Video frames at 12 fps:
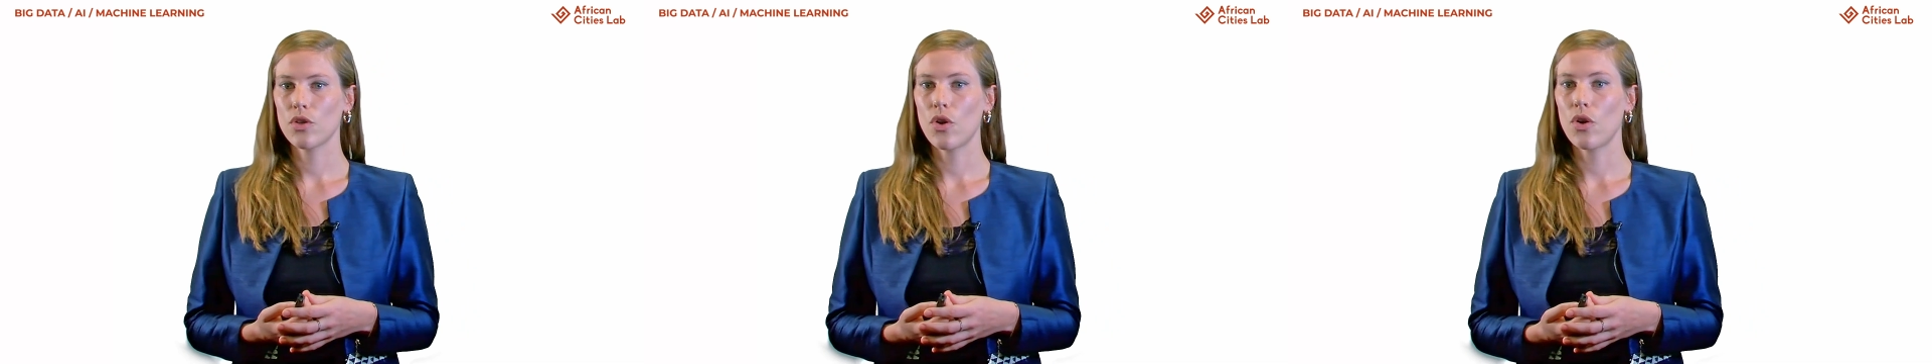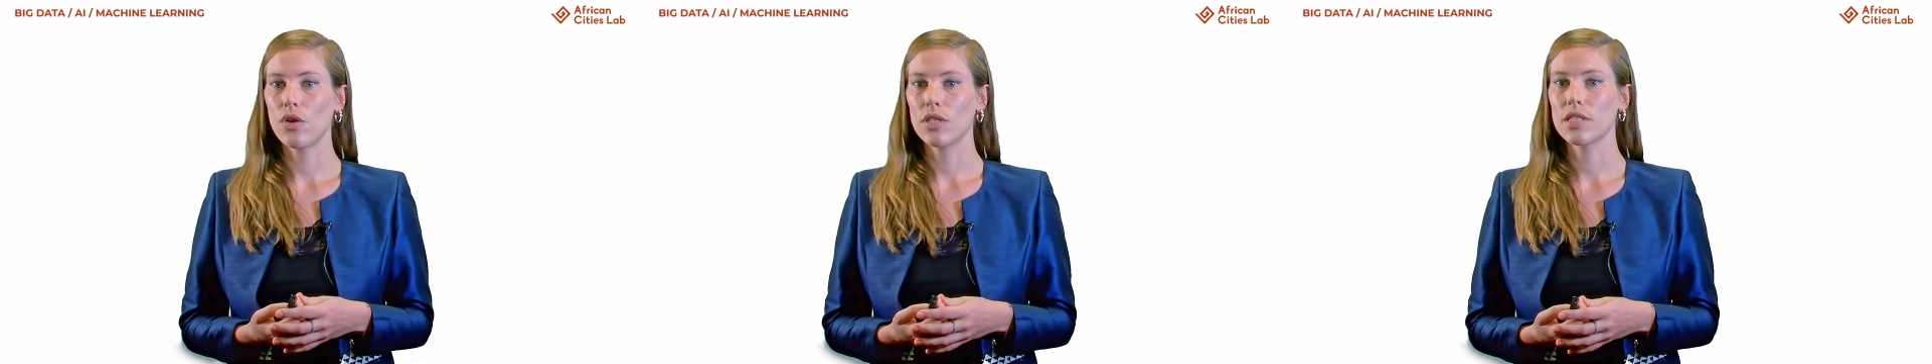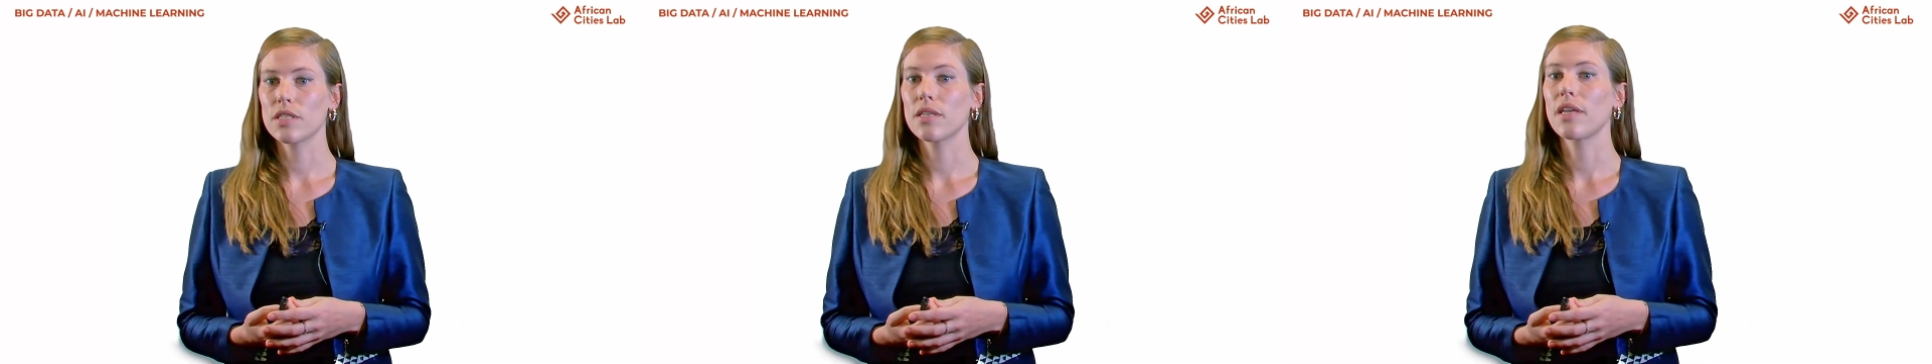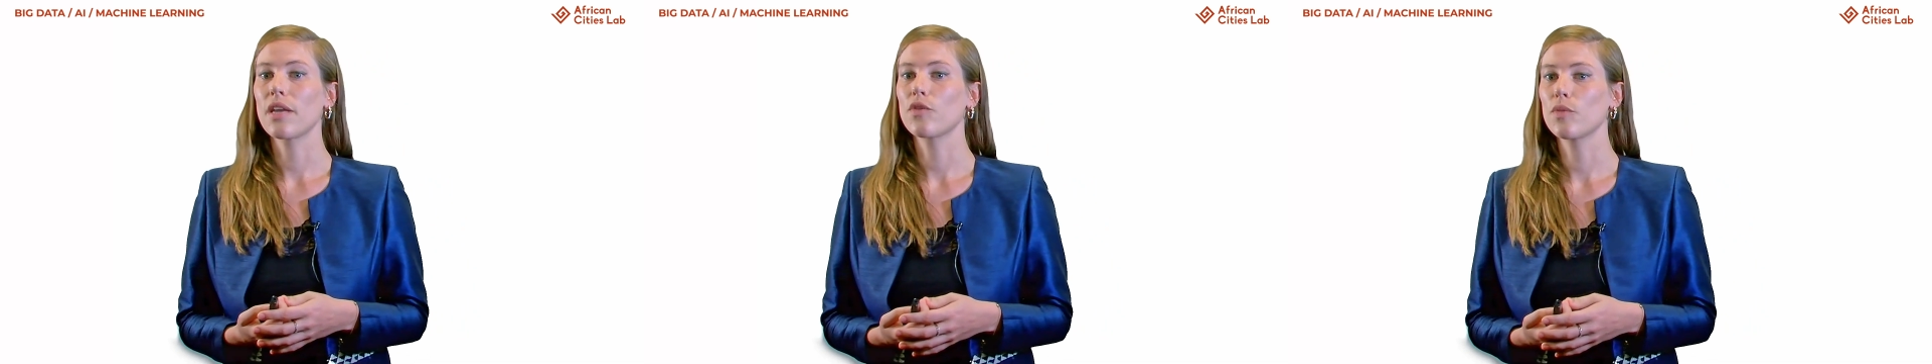called
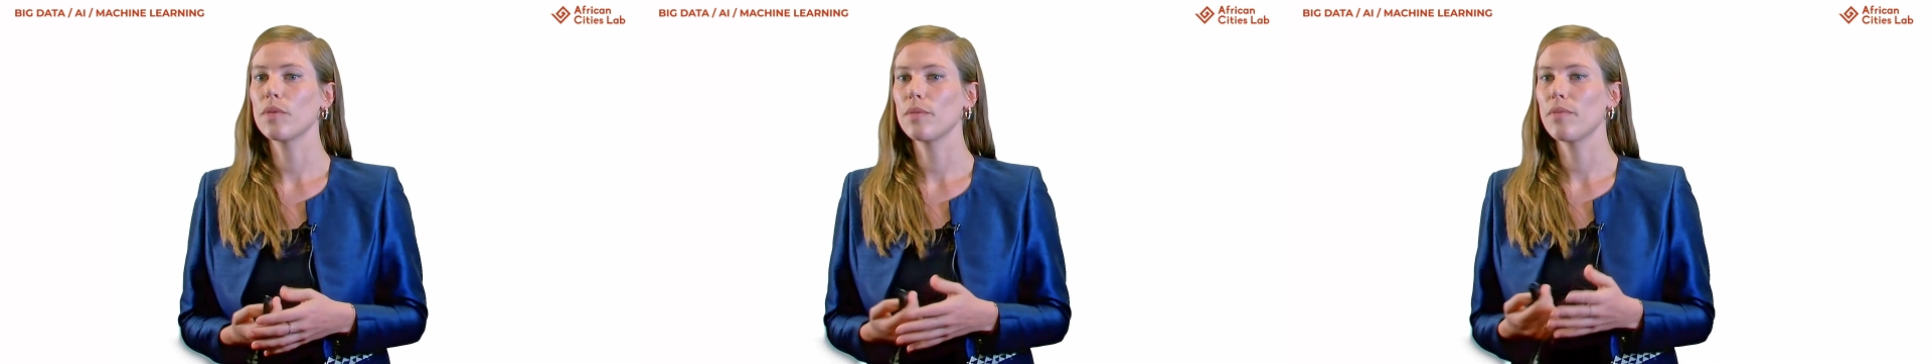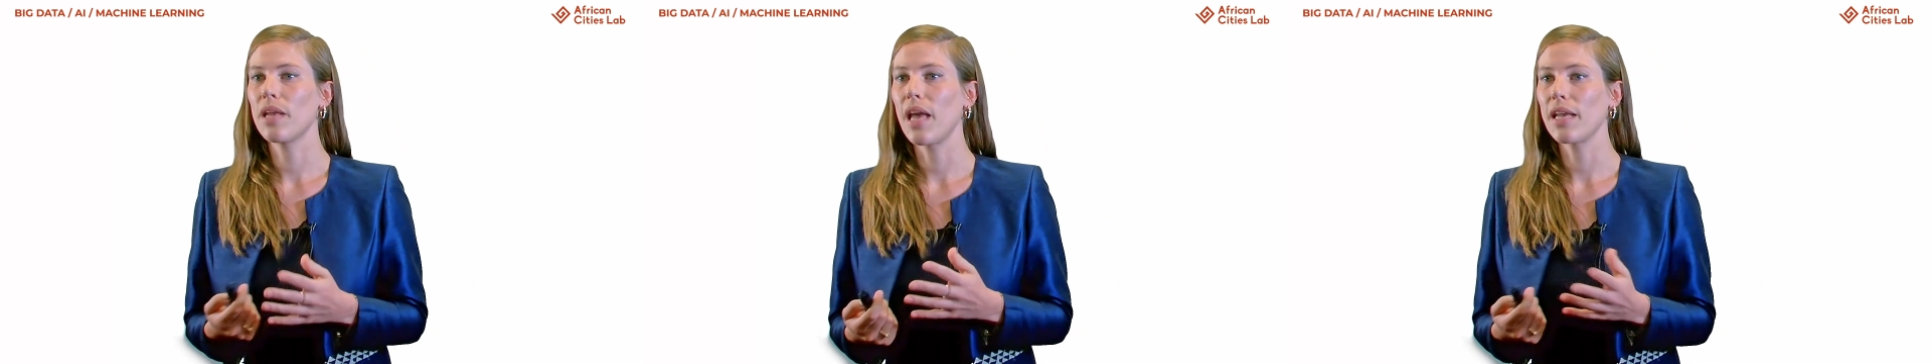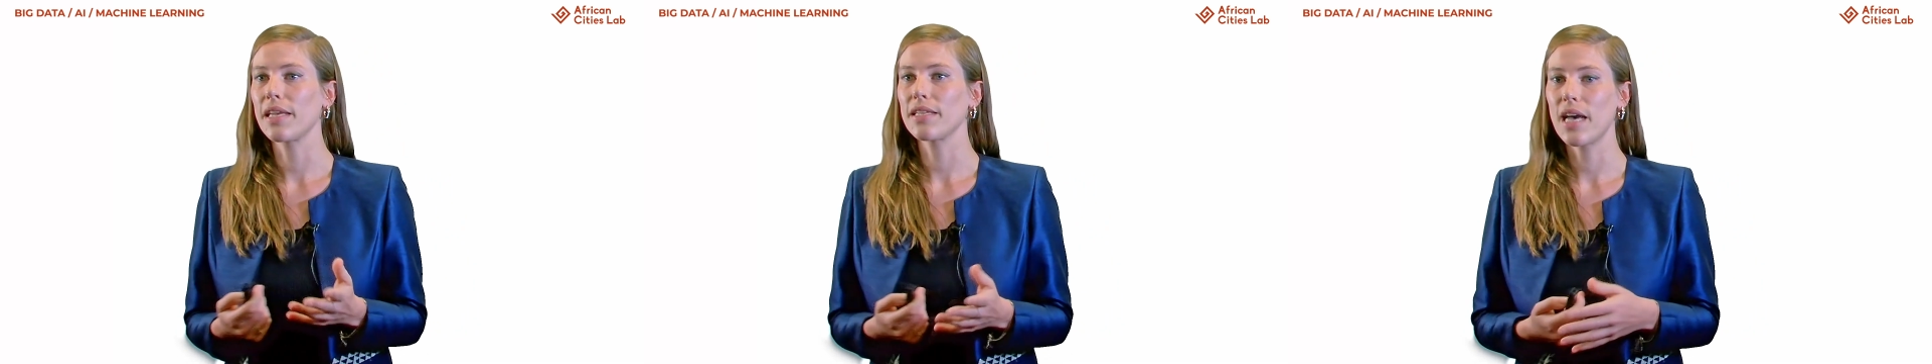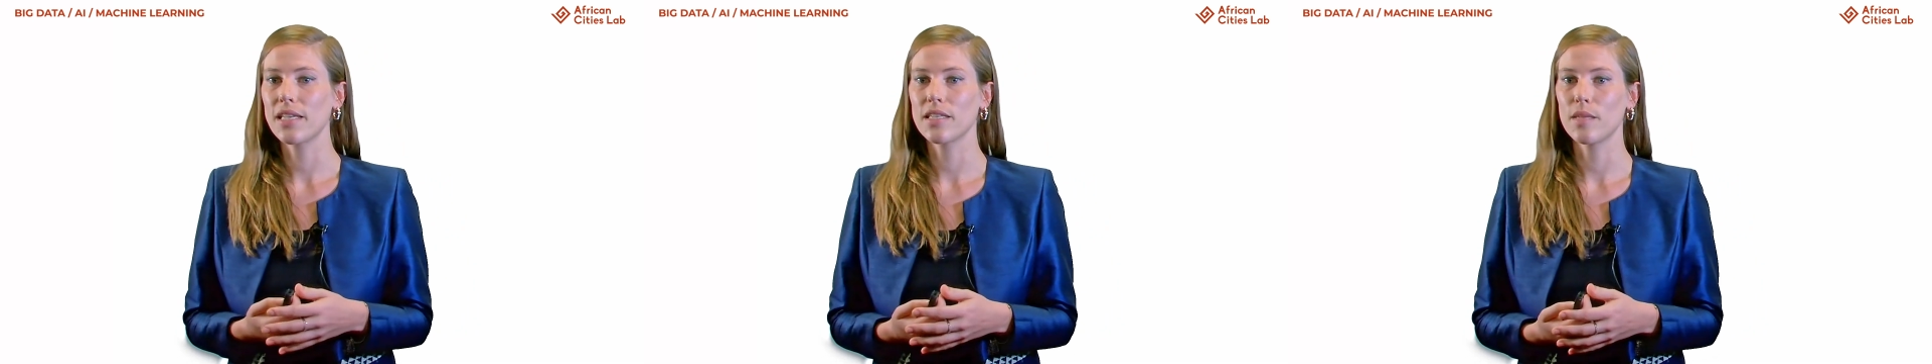Nairobi Planning
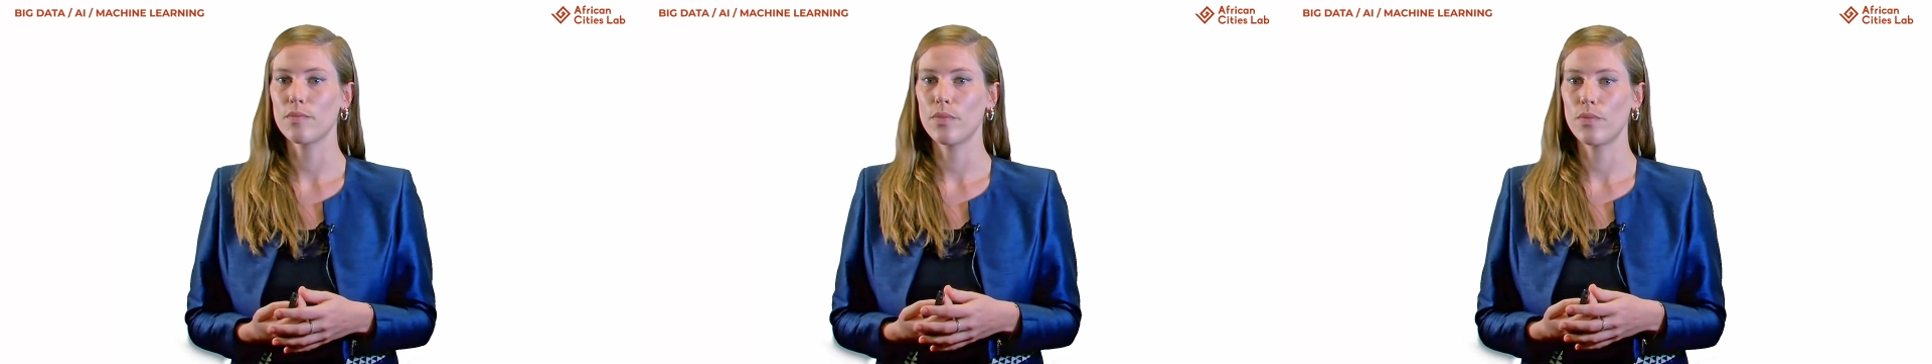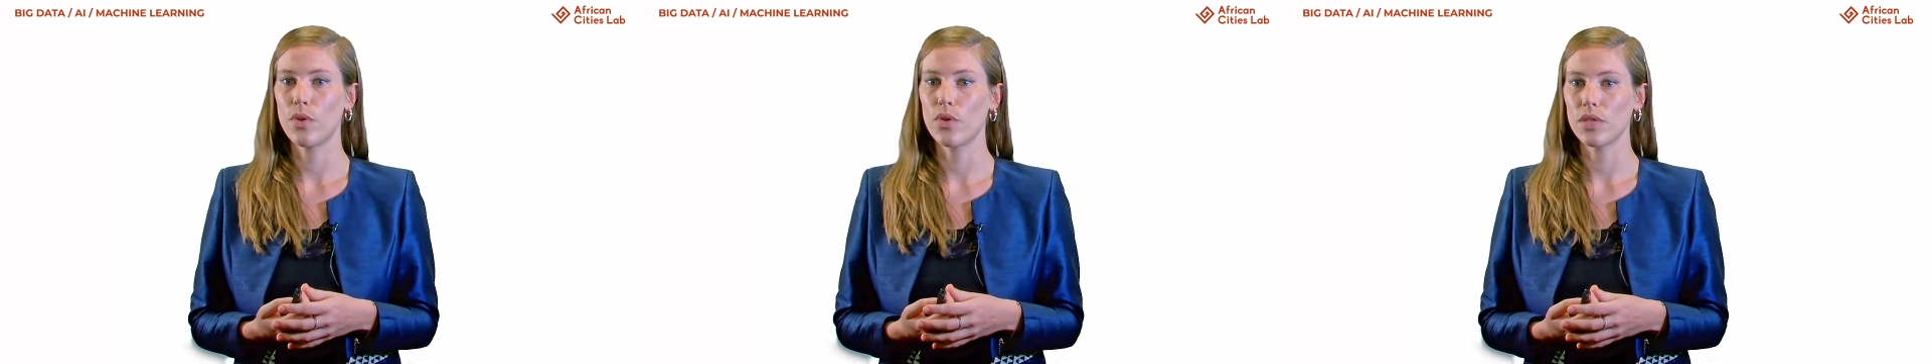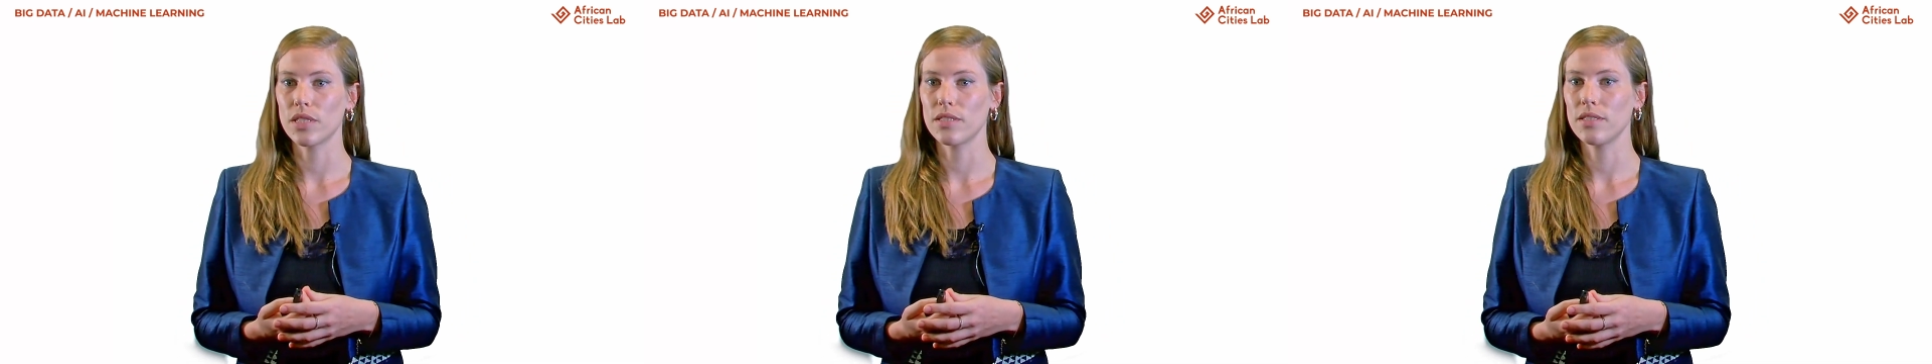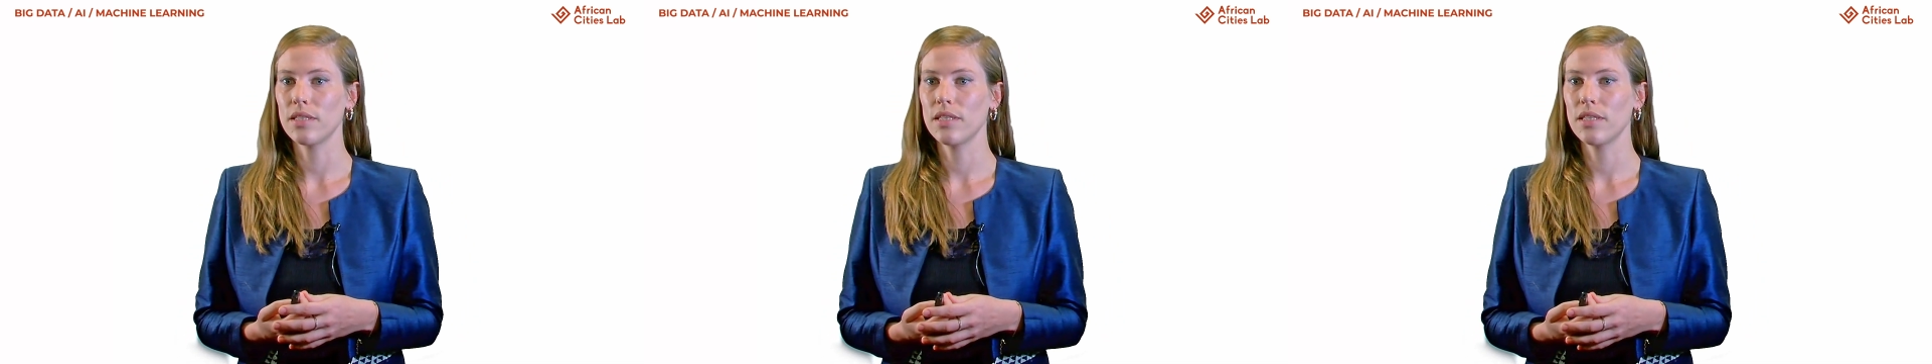Data Portal